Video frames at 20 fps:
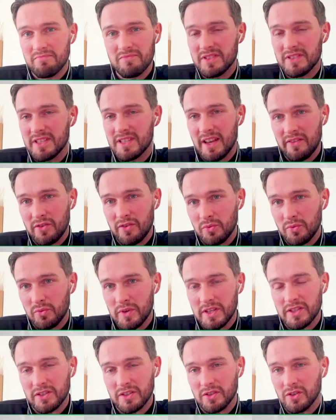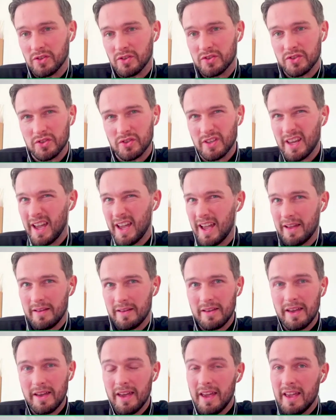several weeks ago. So
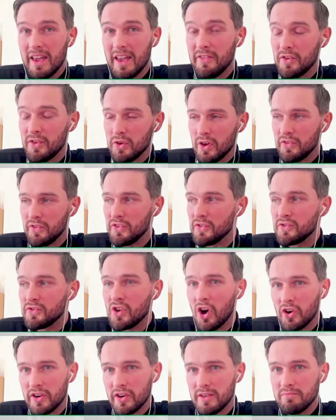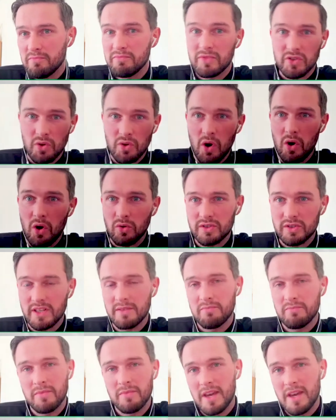yeah, if you've got him, you hold
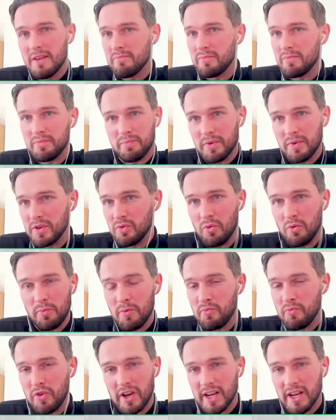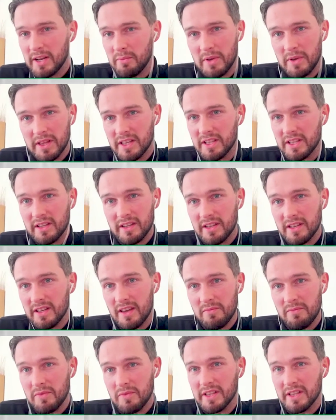him, but you won't be bringing him
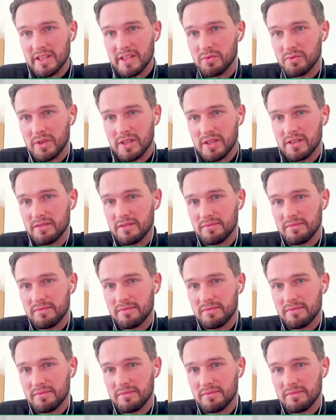in this week.